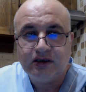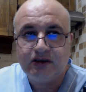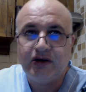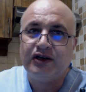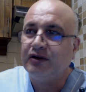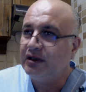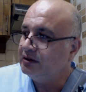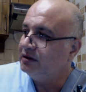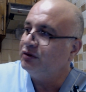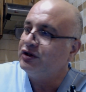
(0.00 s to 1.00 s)
So actually,
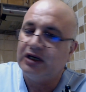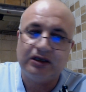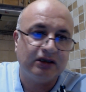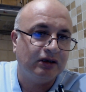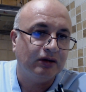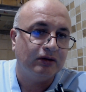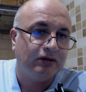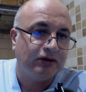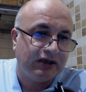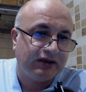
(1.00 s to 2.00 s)
do chest,
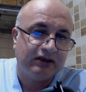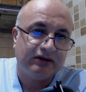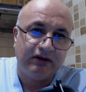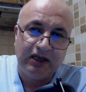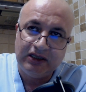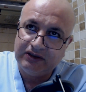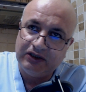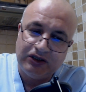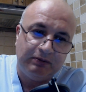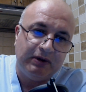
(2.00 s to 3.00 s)
do chest X-ray,
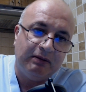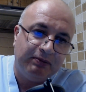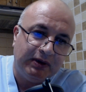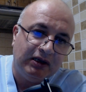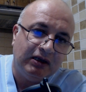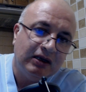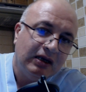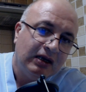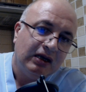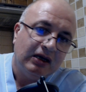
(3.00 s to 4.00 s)
ECG, BNP,
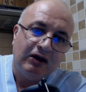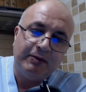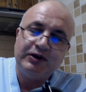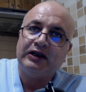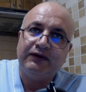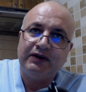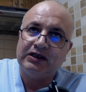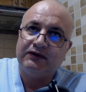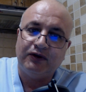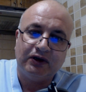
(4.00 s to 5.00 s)
objective
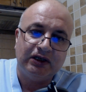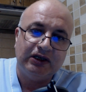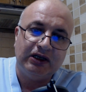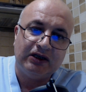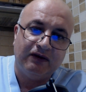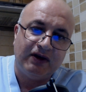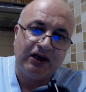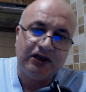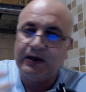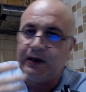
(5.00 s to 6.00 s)
test clinical
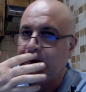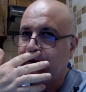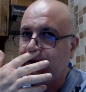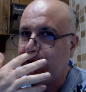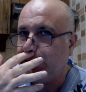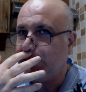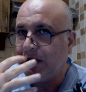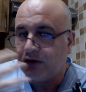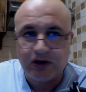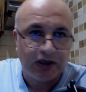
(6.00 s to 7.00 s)
function, and uh,
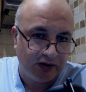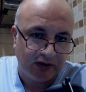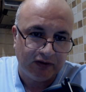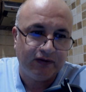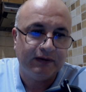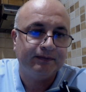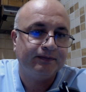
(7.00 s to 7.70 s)
echocardiography.